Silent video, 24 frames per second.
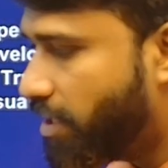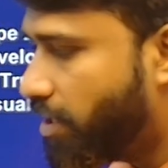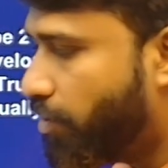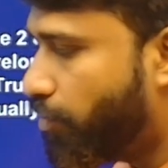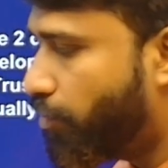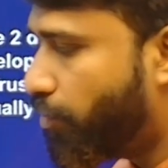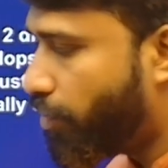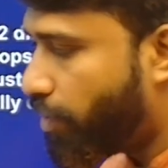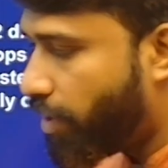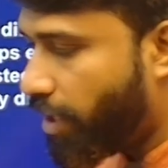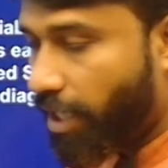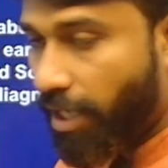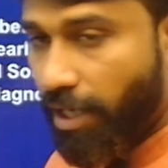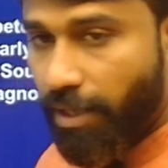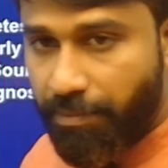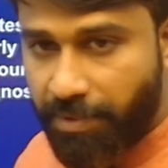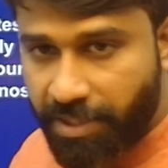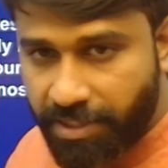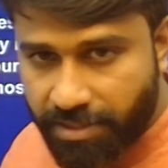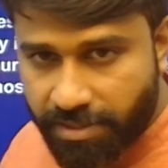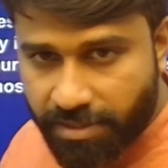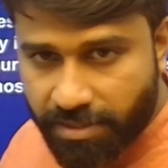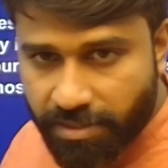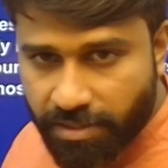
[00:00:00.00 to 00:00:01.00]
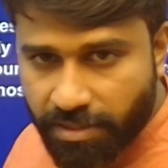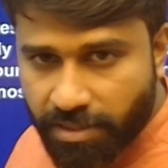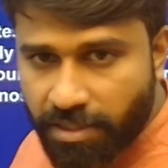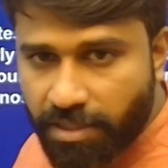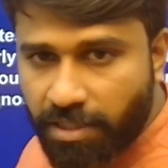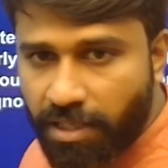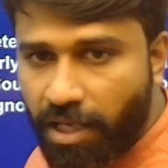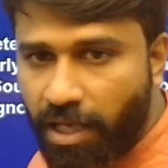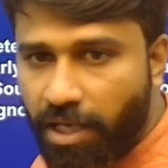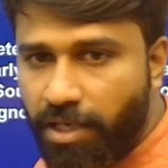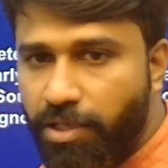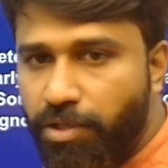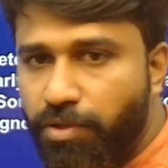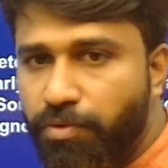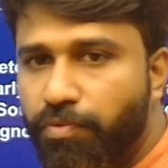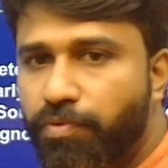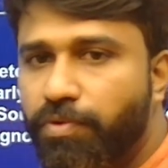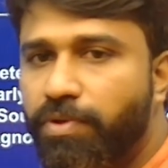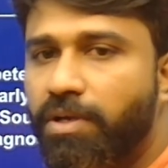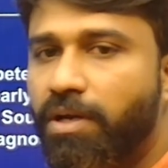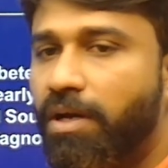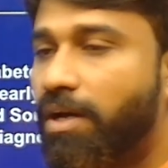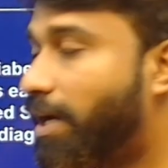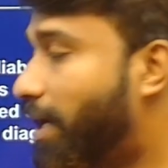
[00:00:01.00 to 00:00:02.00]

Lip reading: food habits, and if you are